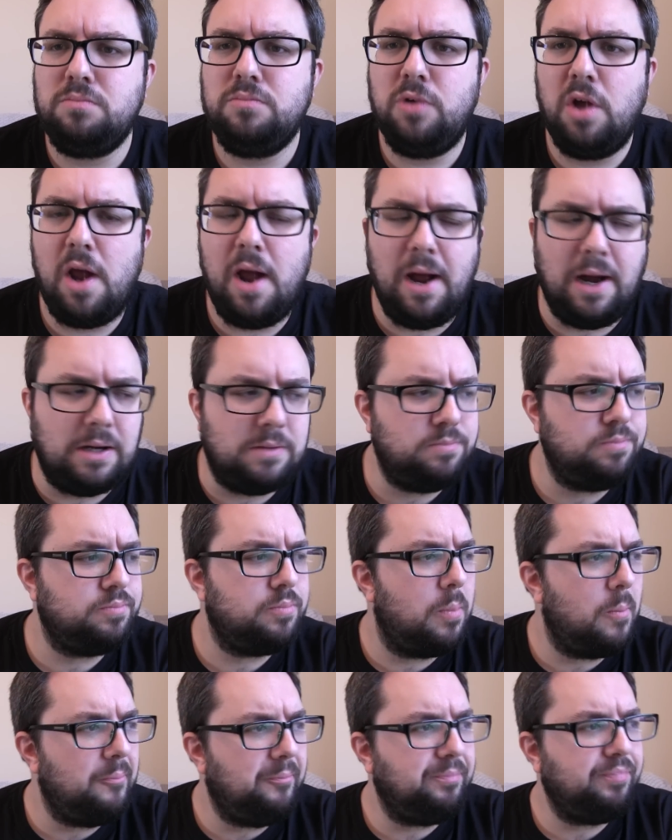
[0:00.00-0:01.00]
Yeah.
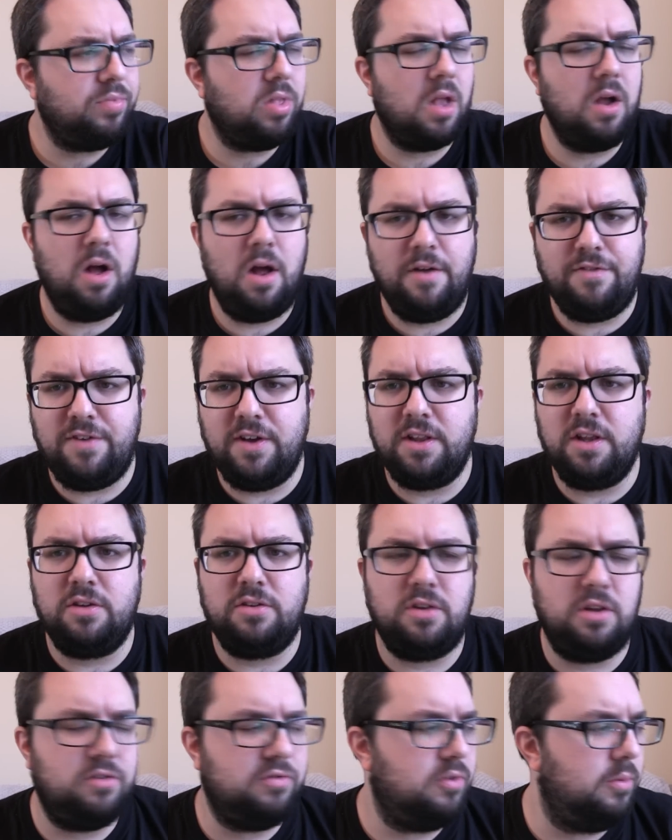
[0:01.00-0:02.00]
I think
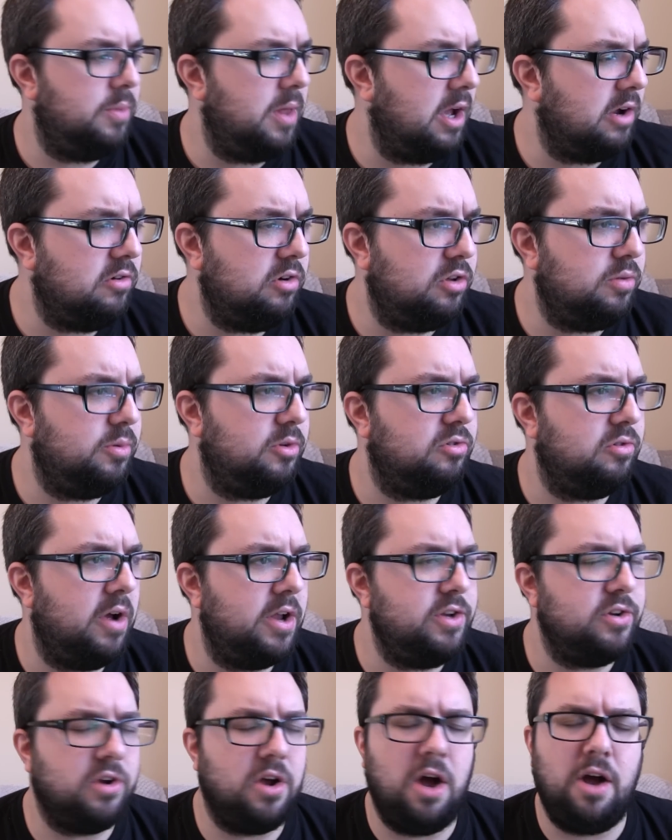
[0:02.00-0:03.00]
this is from their Christmas
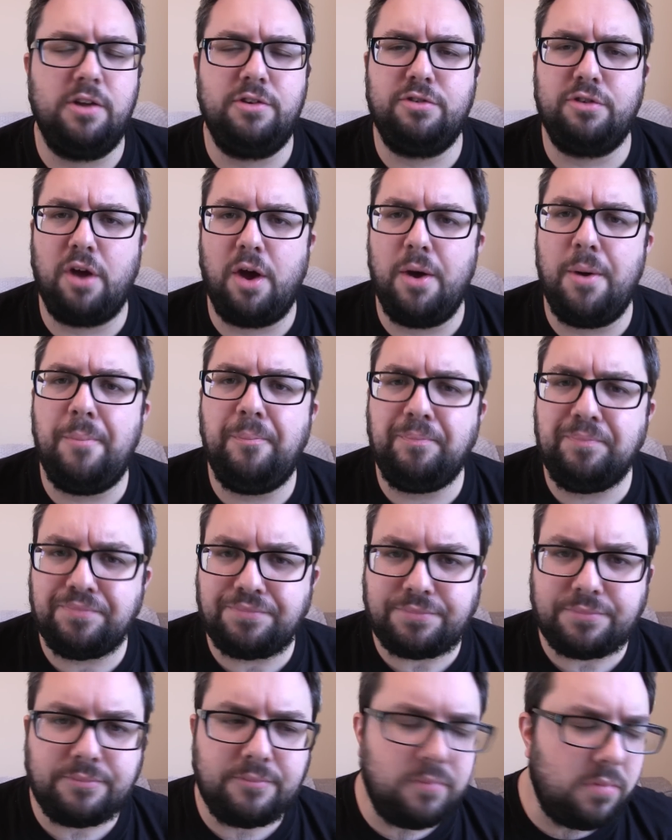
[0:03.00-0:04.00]
range, guys, so
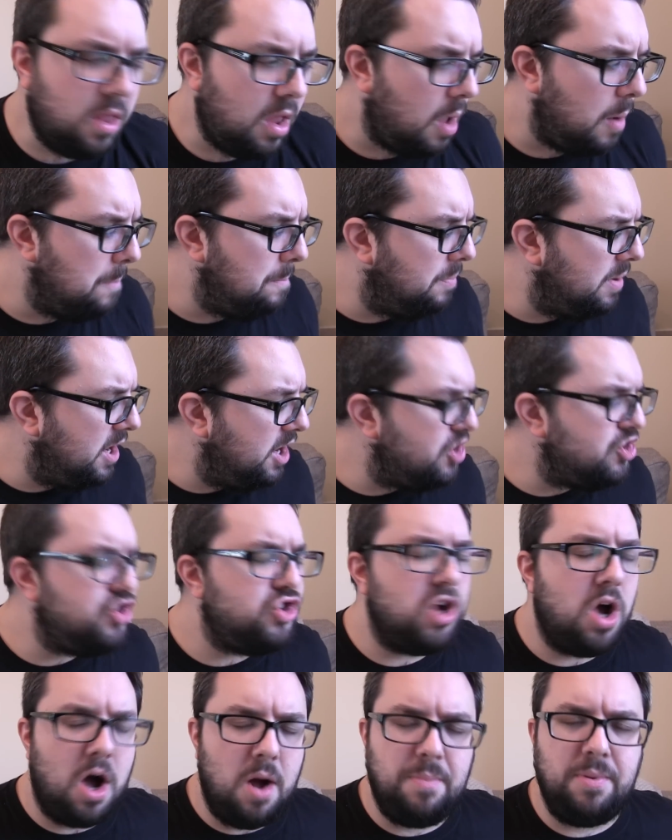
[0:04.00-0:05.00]
be
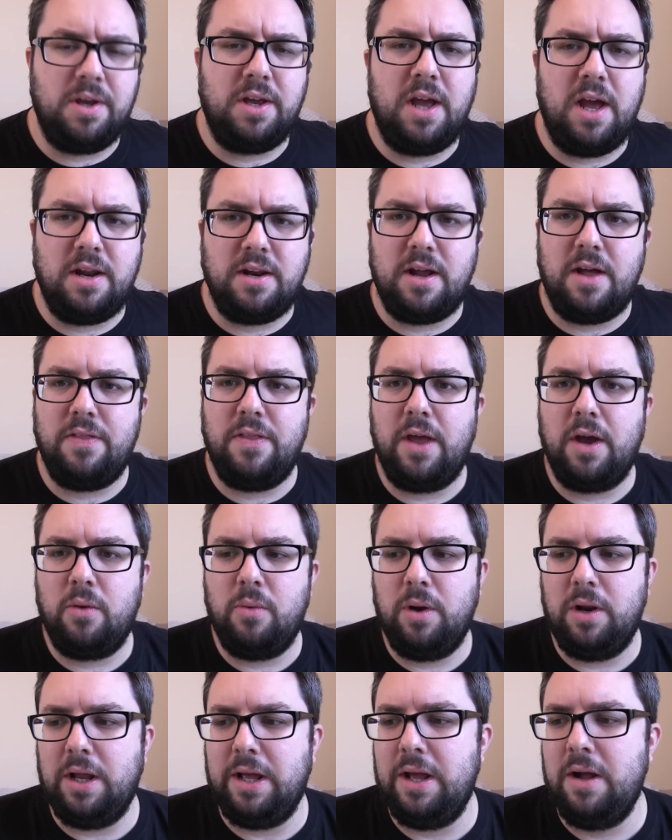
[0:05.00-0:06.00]
sharp and get down there
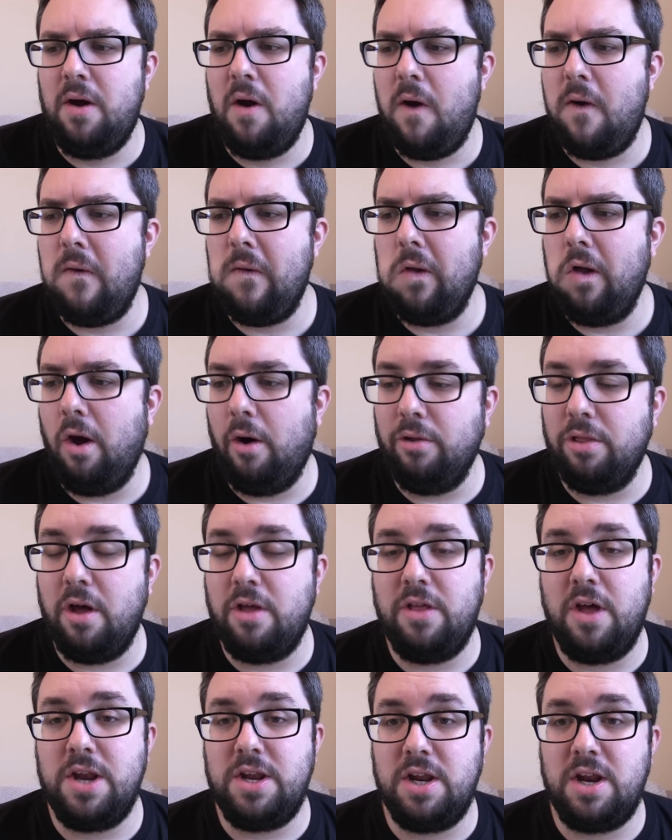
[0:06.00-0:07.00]
quickly. Although
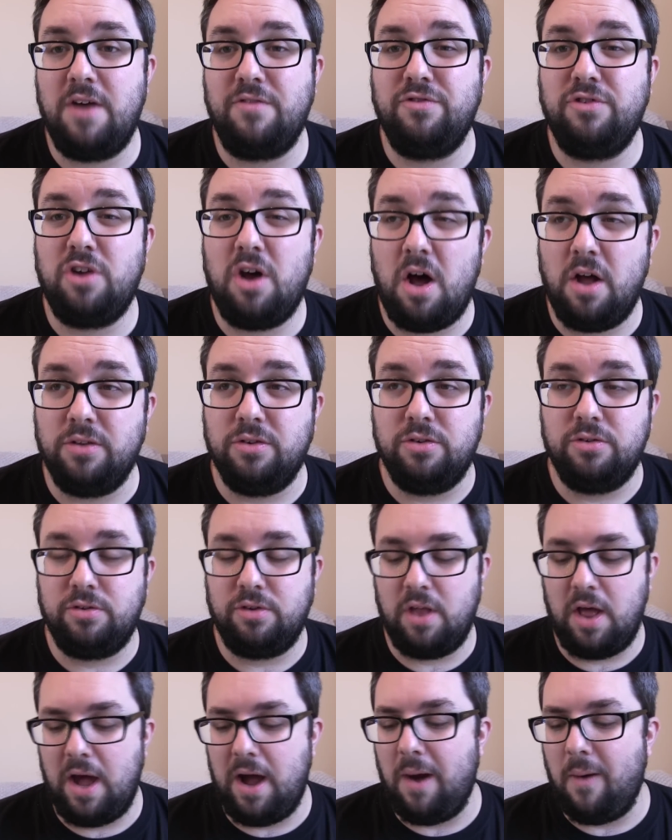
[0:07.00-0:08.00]
they did have tons
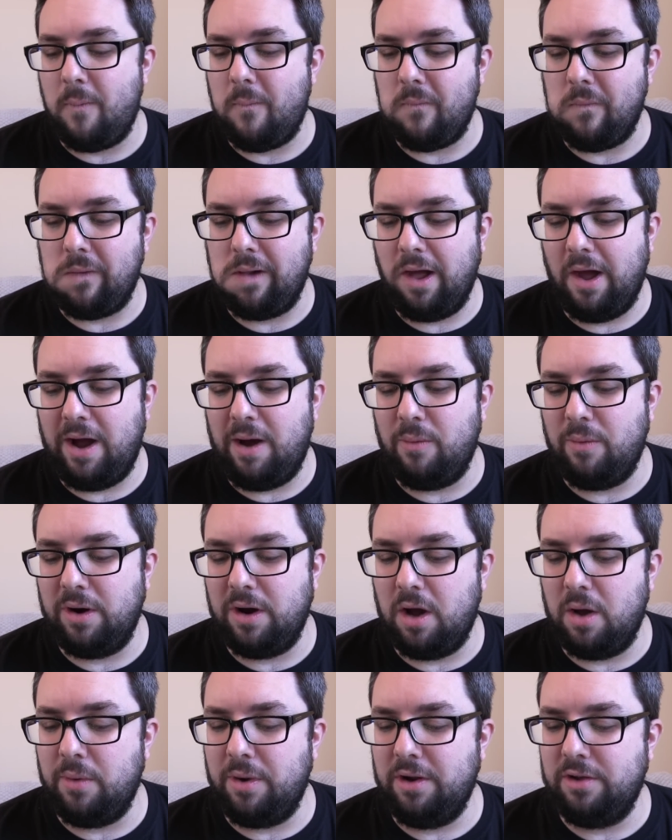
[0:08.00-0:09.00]
there when
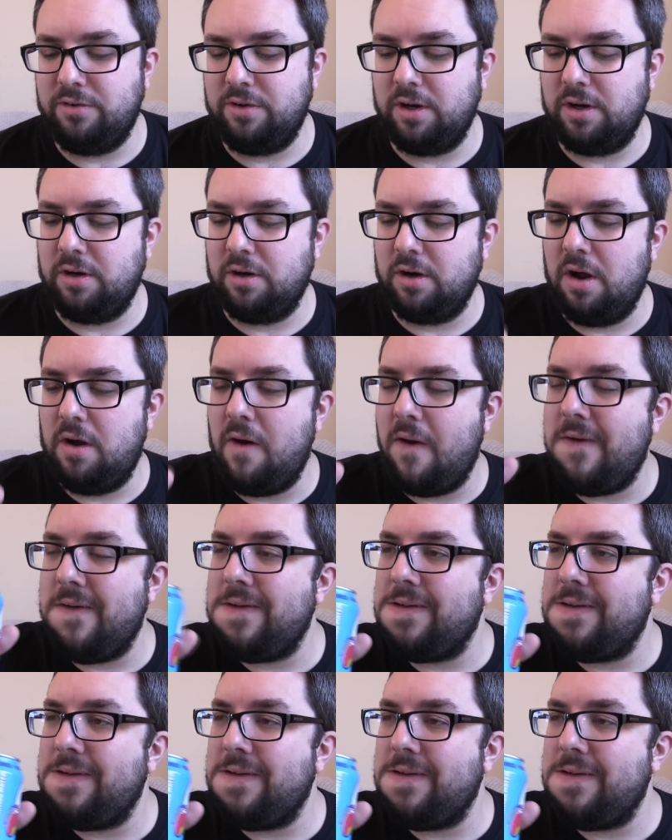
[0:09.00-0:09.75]
I went a second ago.